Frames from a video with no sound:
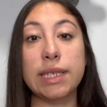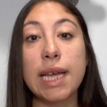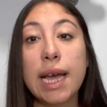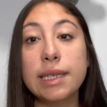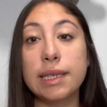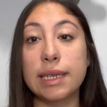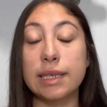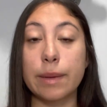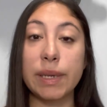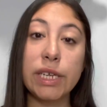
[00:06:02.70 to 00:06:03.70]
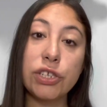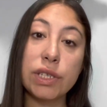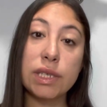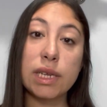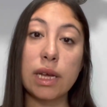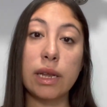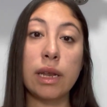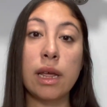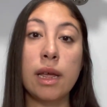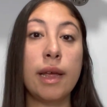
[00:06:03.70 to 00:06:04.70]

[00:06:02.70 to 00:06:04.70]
tests and examinations done.